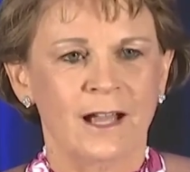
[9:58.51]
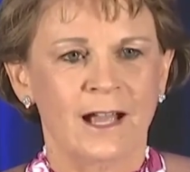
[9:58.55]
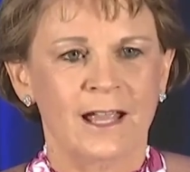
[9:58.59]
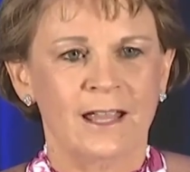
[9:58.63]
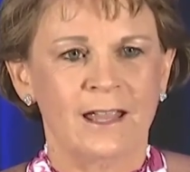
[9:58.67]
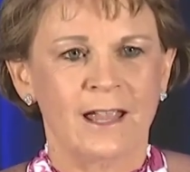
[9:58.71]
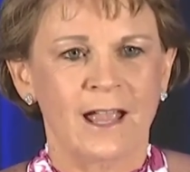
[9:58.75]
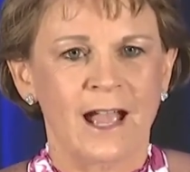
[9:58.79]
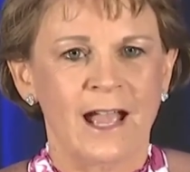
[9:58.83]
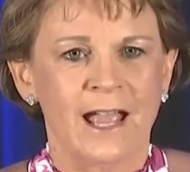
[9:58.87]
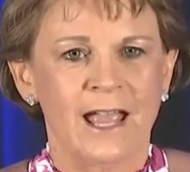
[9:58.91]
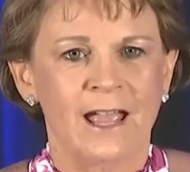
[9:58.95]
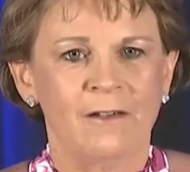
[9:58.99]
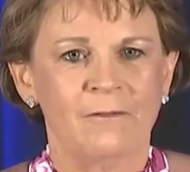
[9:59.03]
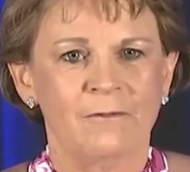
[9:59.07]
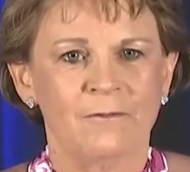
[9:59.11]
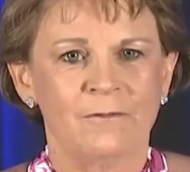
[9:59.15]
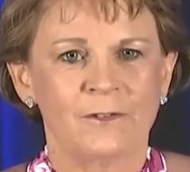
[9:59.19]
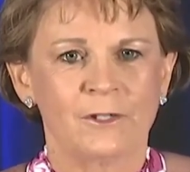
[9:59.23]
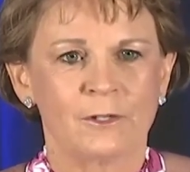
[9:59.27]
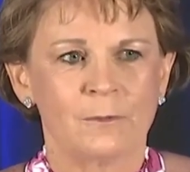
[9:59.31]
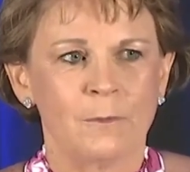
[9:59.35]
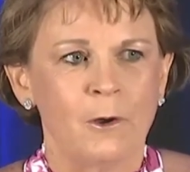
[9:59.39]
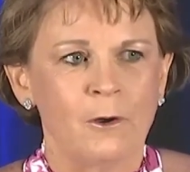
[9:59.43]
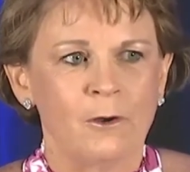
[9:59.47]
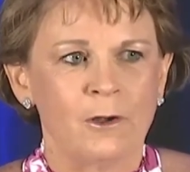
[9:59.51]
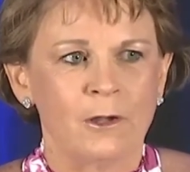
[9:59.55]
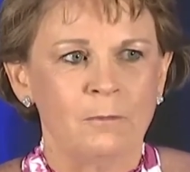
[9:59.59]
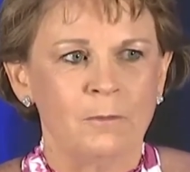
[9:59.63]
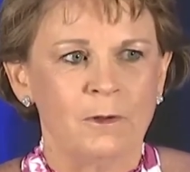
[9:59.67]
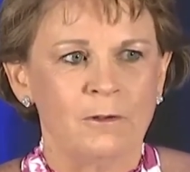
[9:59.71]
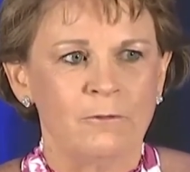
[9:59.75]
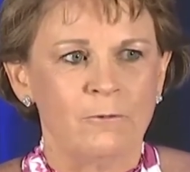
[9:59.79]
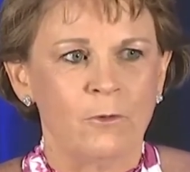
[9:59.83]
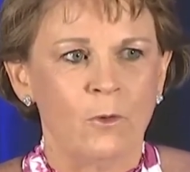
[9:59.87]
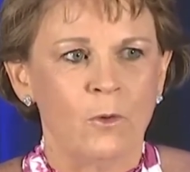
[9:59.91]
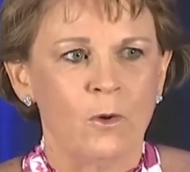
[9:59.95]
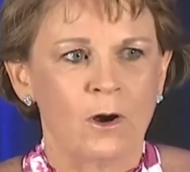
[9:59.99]
I have spoken
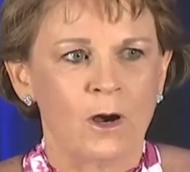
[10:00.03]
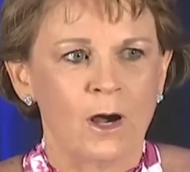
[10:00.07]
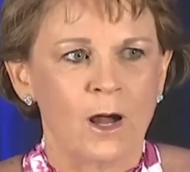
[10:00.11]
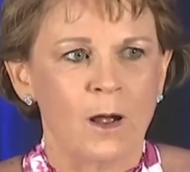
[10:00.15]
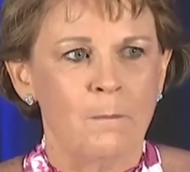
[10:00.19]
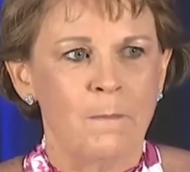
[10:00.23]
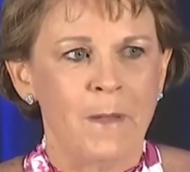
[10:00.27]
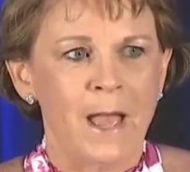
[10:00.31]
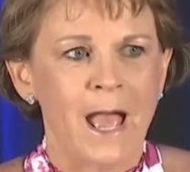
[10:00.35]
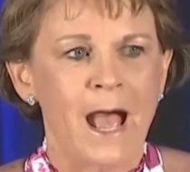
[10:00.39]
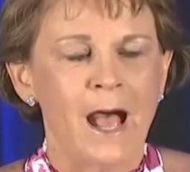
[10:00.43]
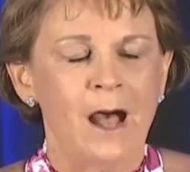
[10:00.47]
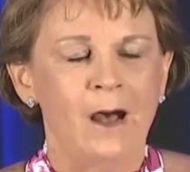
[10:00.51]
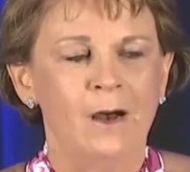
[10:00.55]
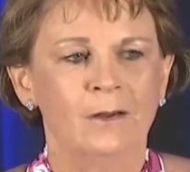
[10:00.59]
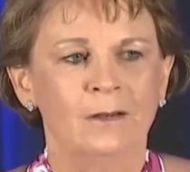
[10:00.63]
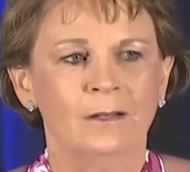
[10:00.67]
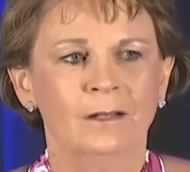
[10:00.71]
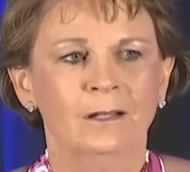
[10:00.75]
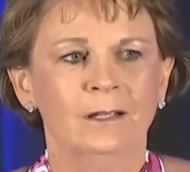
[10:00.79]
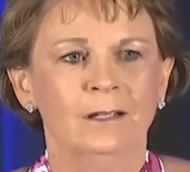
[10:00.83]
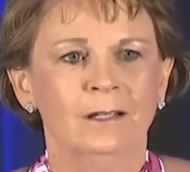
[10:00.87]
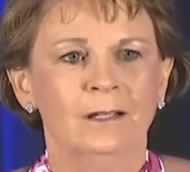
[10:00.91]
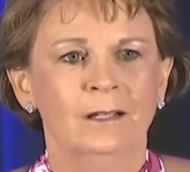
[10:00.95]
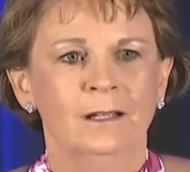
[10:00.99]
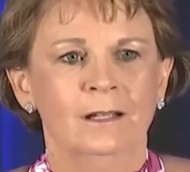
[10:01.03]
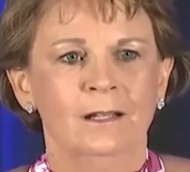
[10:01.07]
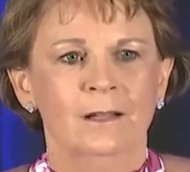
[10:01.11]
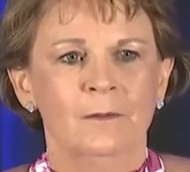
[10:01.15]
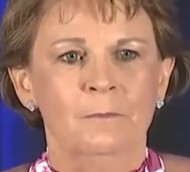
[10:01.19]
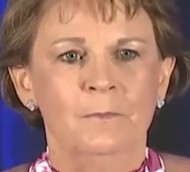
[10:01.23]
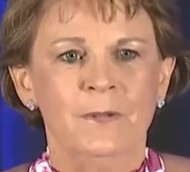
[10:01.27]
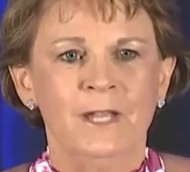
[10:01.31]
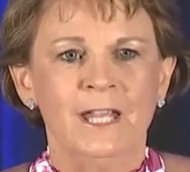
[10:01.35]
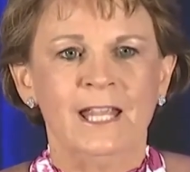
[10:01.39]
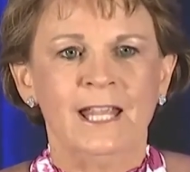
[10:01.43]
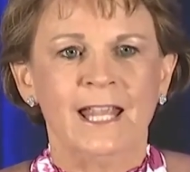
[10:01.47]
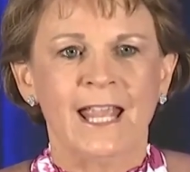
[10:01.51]
before about
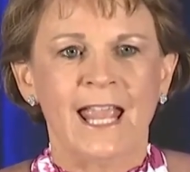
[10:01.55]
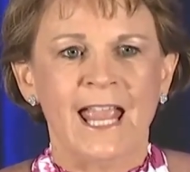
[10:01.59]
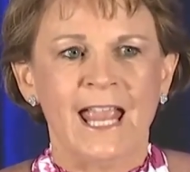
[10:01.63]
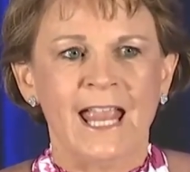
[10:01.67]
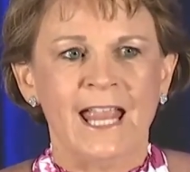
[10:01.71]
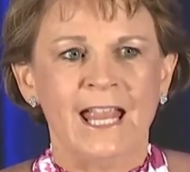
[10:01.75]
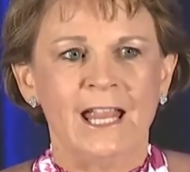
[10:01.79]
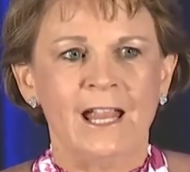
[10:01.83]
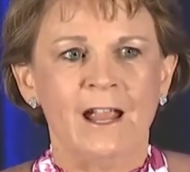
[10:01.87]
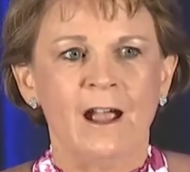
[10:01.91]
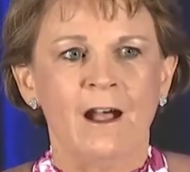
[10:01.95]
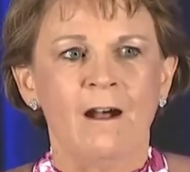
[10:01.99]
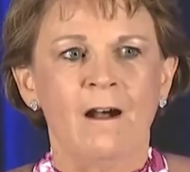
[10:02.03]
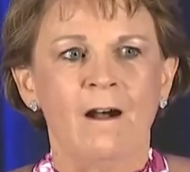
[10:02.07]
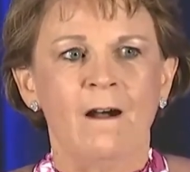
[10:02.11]
being a